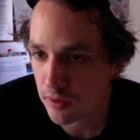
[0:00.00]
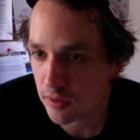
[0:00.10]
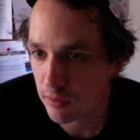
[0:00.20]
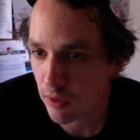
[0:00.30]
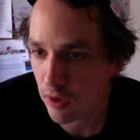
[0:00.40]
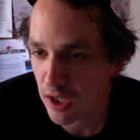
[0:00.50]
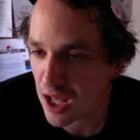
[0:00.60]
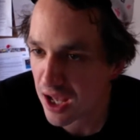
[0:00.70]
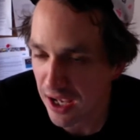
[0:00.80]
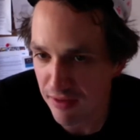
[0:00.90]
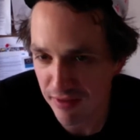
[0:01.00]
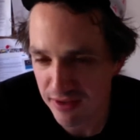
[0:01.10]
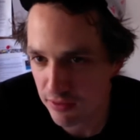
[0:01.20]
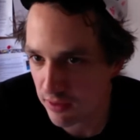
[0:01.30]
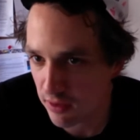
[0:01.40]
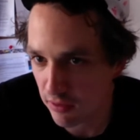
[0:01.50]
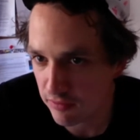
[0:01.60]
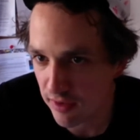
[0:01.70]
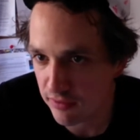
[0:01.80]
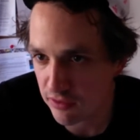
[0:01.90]
What, live? I don't know. I've
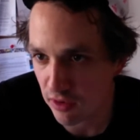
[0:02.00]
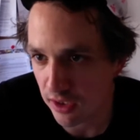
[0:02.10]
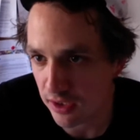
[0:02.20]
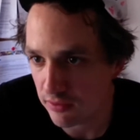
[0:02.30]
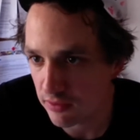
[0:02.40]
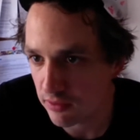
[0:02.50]
never tried.